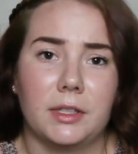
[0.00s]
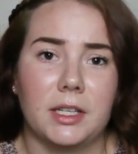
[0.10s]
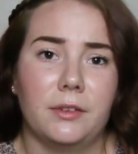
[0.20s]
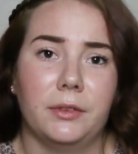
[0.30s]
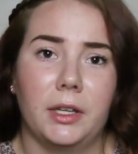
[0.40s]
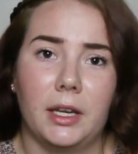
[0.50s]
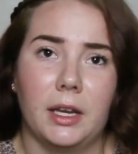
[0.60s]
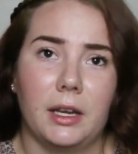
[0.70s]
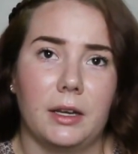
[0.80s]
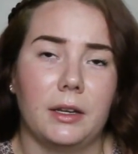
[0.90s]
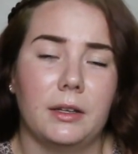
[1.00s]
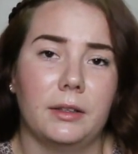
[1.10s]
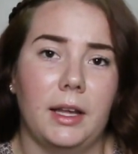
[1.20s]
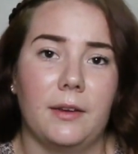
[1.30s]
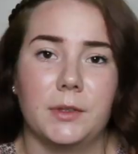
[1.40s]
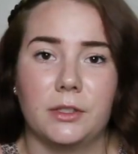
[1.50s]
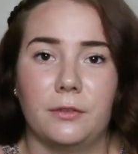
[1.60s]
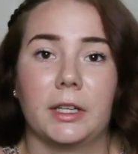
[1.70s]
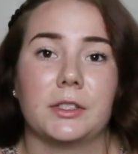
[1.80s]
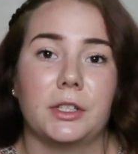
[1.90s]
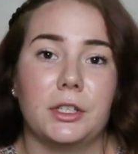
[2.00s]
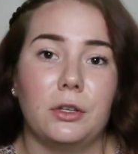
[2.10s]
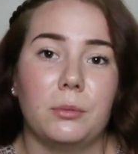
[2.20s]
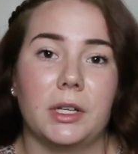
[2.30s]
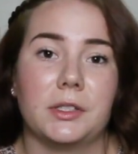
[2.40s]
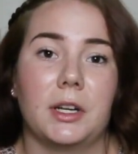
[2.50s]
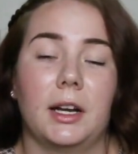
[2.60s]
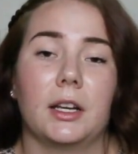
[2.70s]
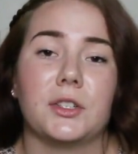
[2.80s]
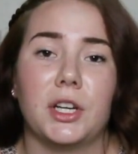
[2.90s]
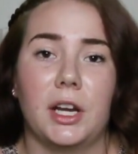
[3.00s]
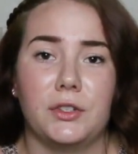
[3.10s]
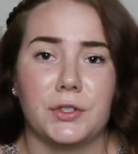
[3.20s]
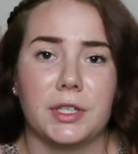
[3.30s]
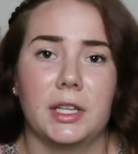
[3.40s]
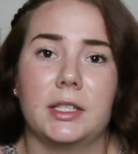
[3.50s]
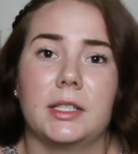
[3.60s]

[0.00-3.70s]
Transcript: It definitely can have its effects on you, but it's not going to change your skin